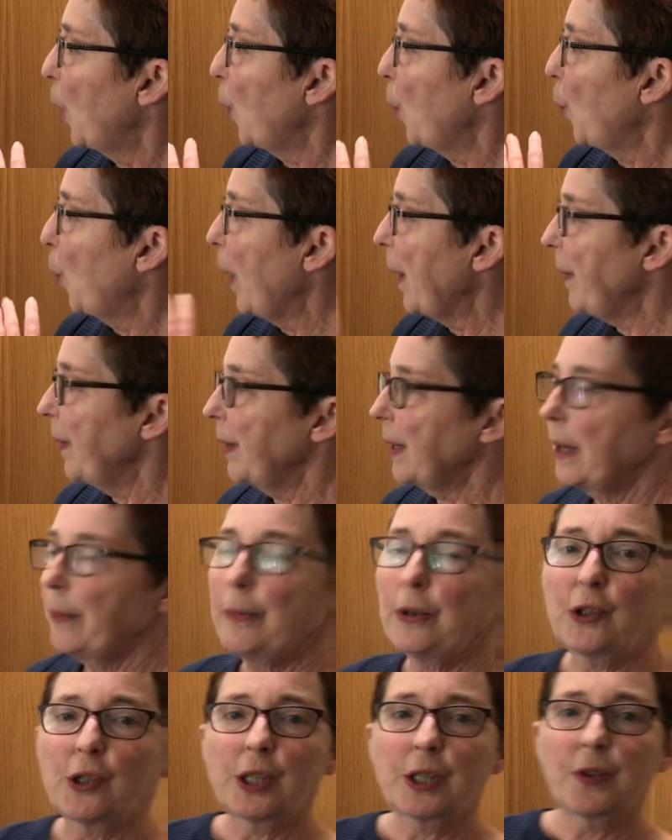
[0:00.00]
When the
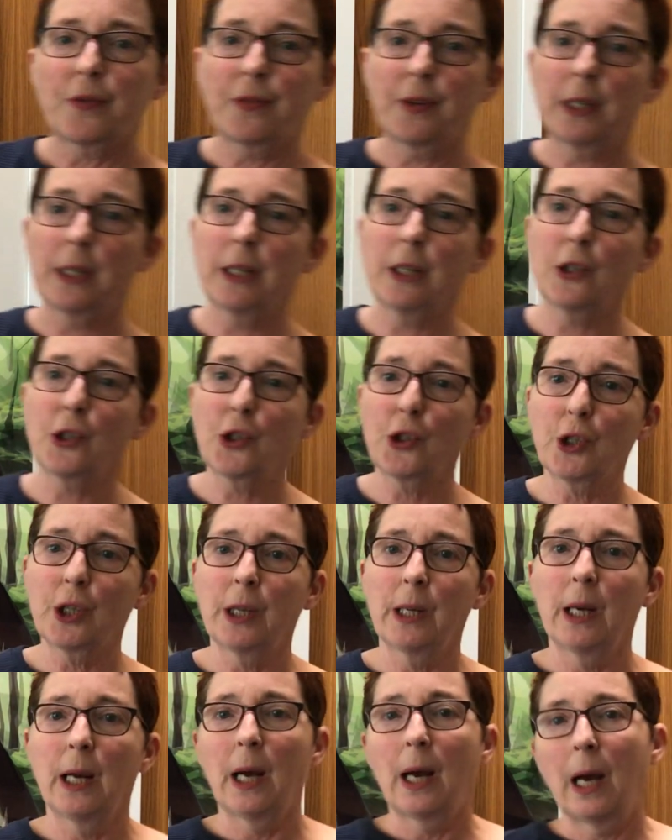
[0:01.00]
image is finished,
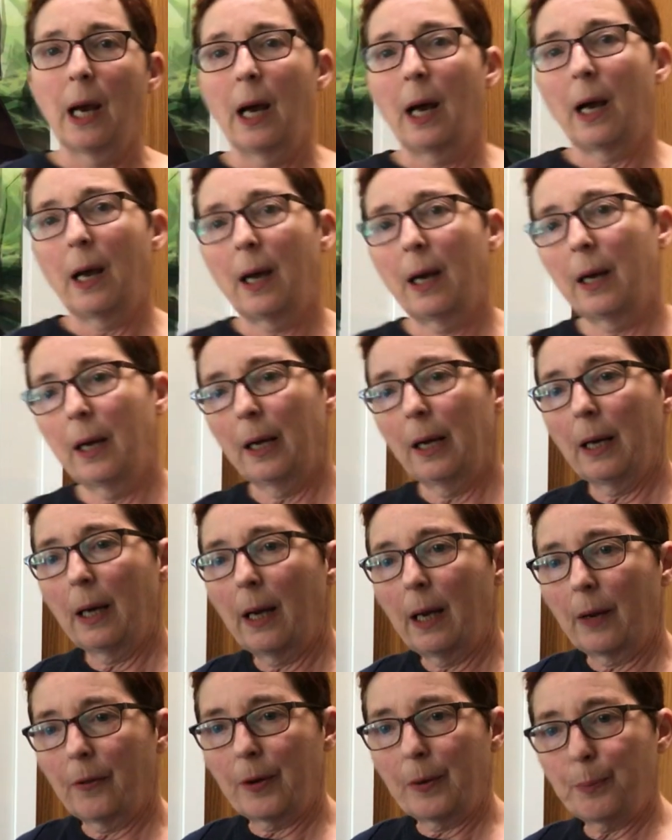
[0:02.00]
I
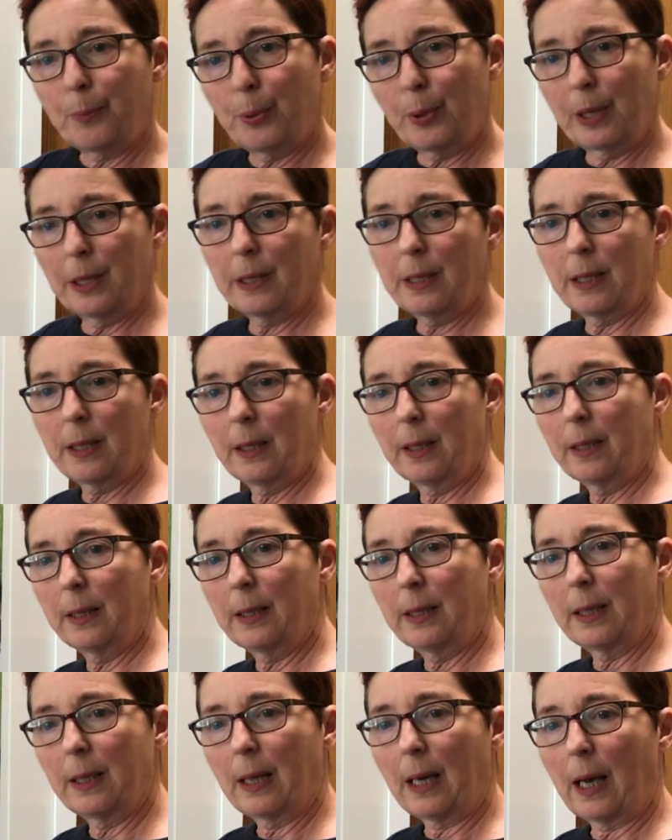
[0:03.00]
have it
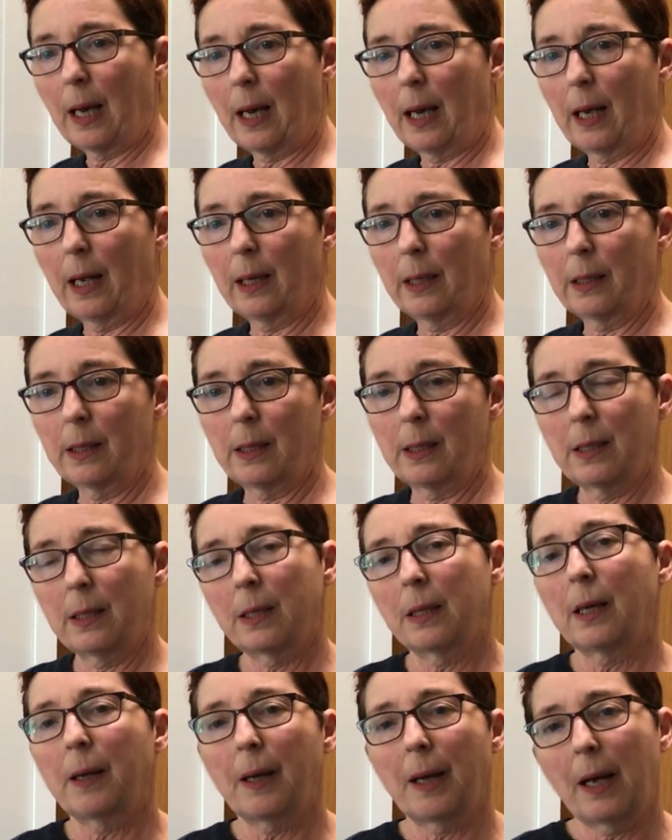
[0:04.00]
printed, and
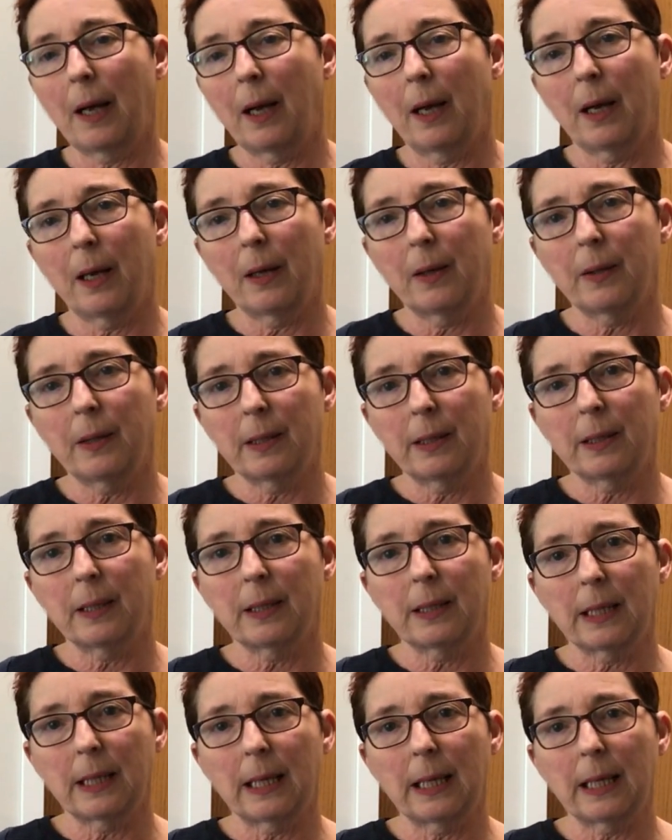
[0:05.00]

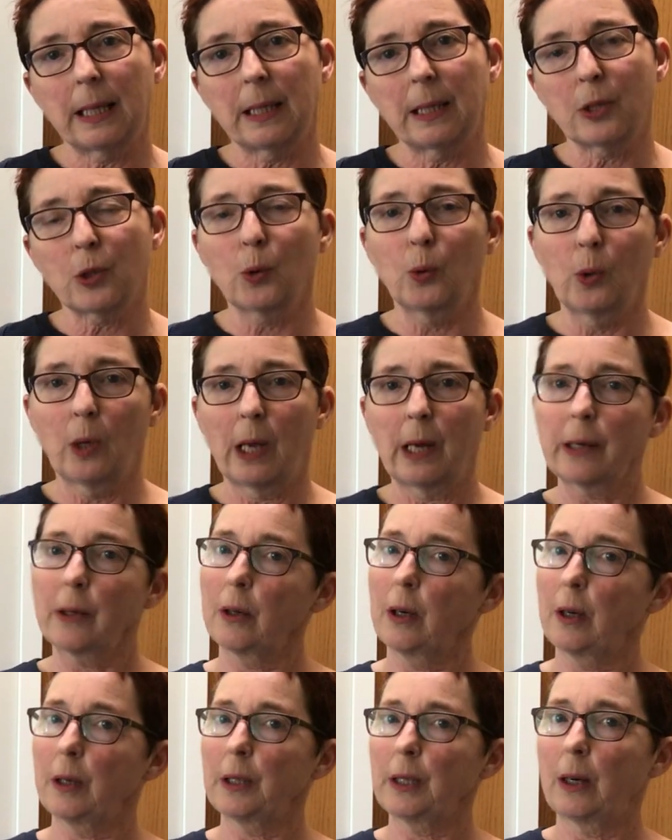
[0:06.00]
it's all
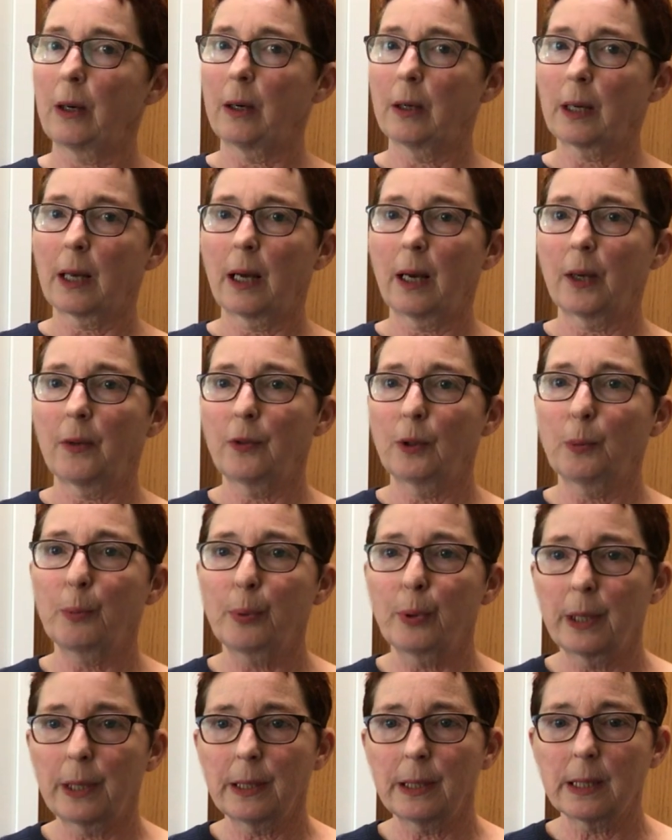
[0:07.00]
archival
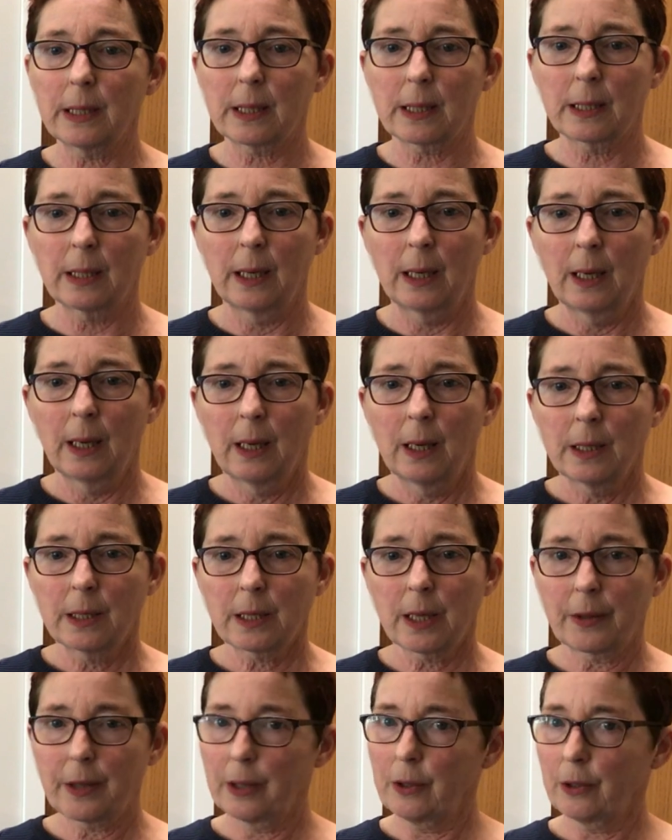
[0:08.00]
prints, so
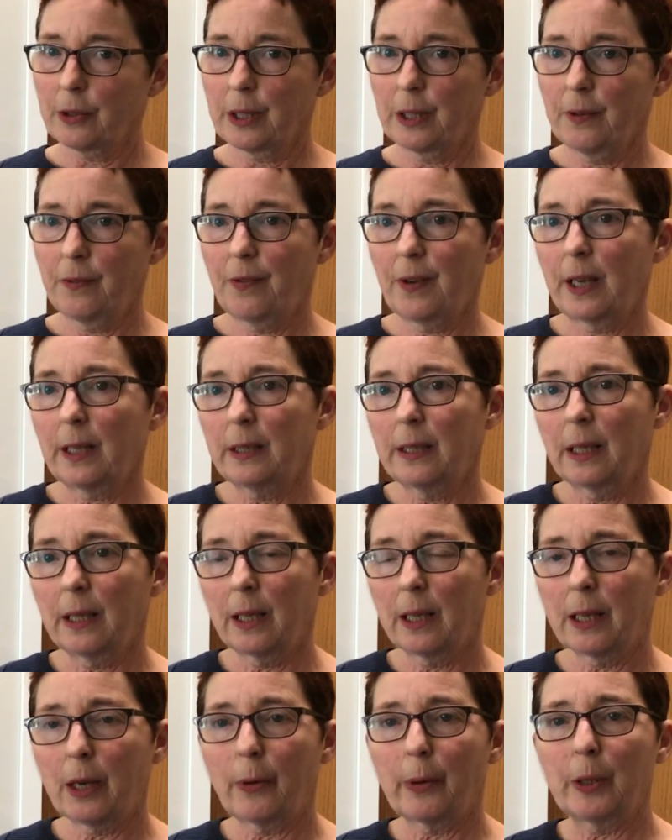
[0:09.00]
they're not going to fade, they
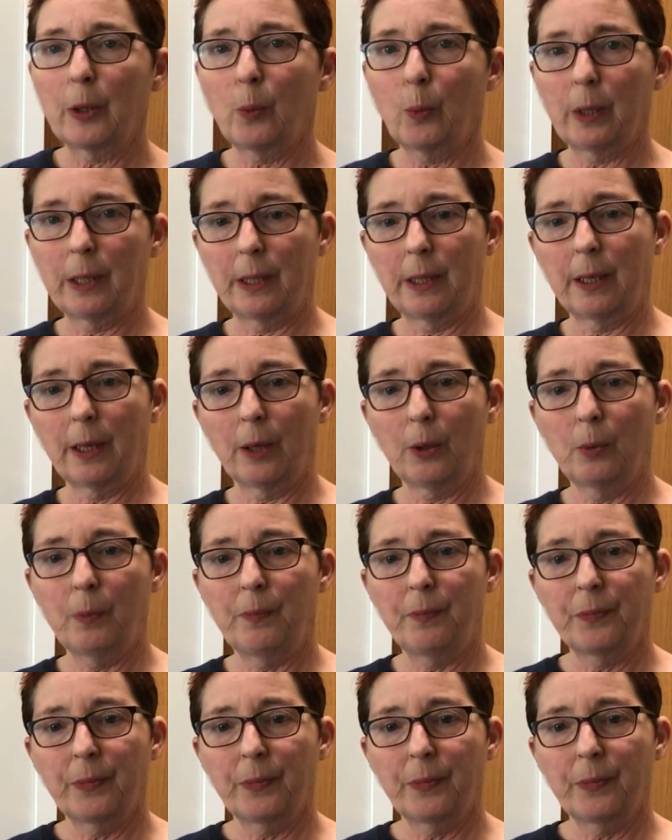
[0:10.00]
can go in a window,